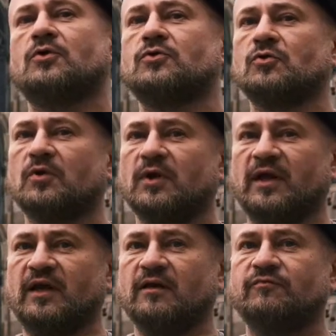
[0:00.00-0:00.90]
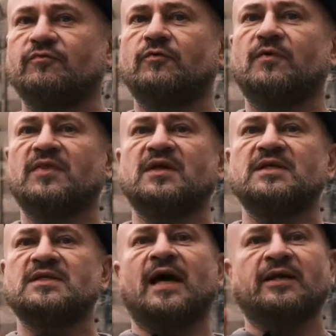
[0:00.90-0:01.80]
to live with
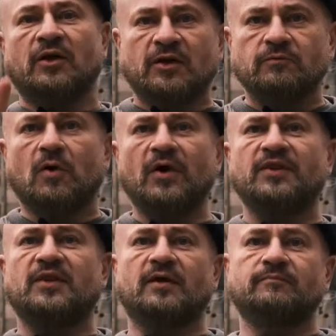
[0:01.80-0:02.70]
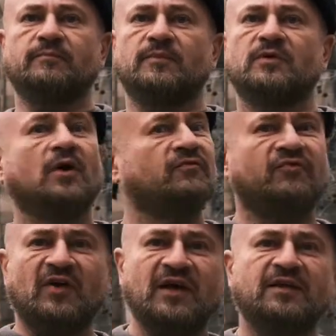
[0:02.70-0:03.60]
these sides, not avoid them, not
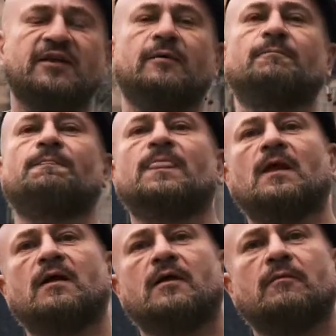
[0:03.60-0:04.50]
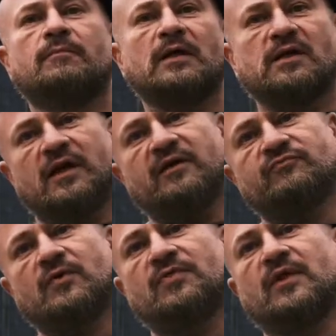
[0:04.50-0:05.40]
fight them, but
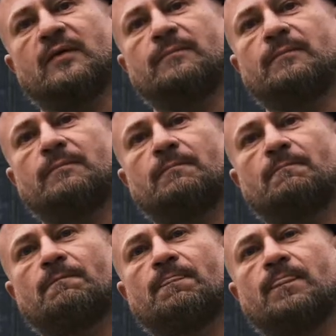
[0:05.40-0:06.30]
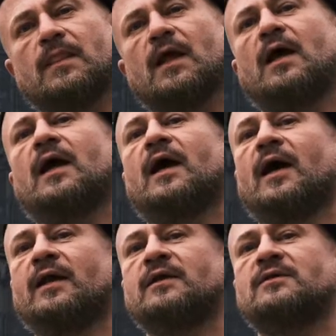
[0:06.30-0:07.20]
live with them.
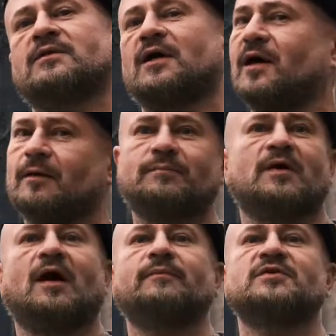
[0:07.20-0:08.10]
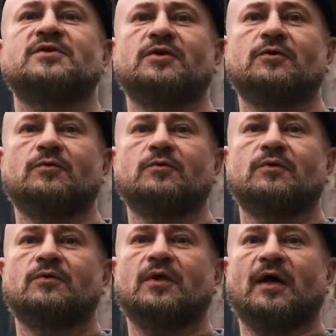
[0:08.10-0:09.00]
And I promise you
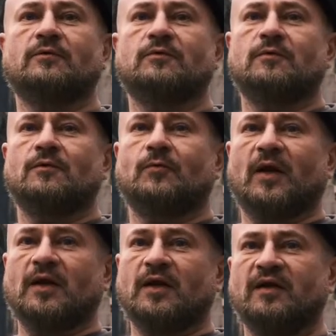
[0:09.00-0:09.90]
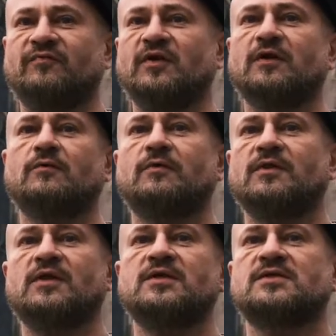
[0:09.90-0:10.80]
that when living
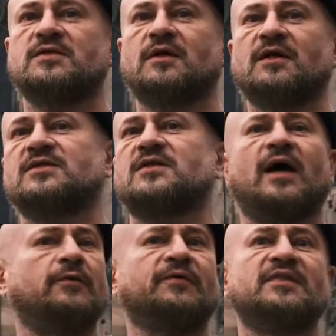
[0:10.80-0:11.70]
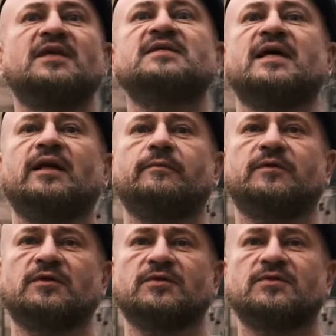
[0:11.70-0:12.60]
with these dark side, with these
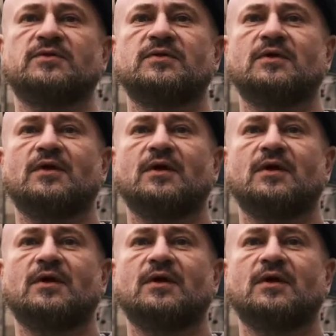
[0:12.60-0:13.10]
animals,